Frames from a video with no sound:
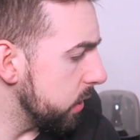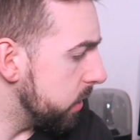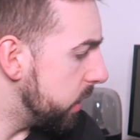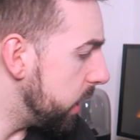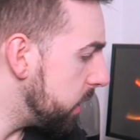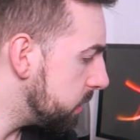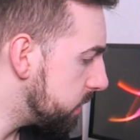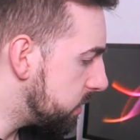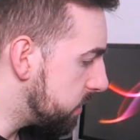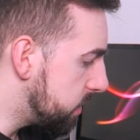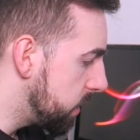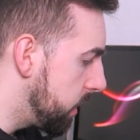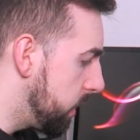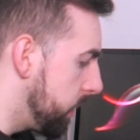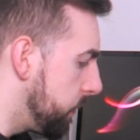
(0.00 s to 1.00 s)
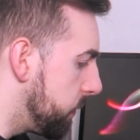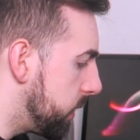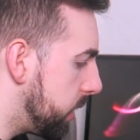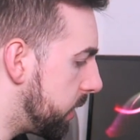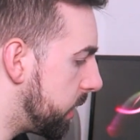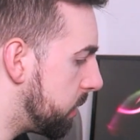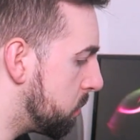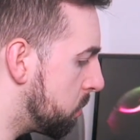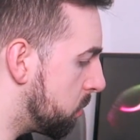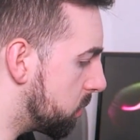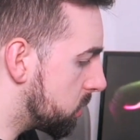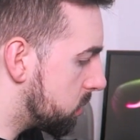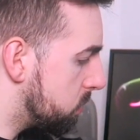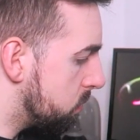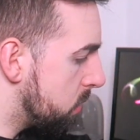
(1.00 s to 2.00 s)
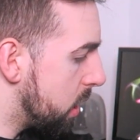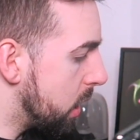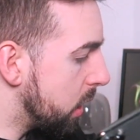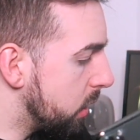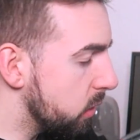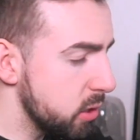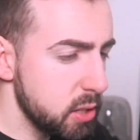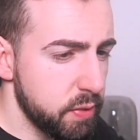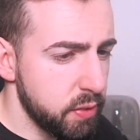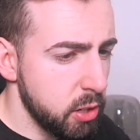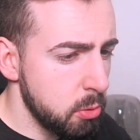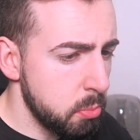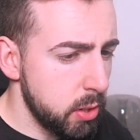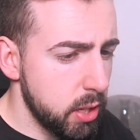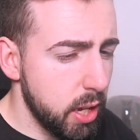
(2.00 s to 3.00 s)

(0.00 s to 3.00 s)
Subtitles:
This was really good to film with.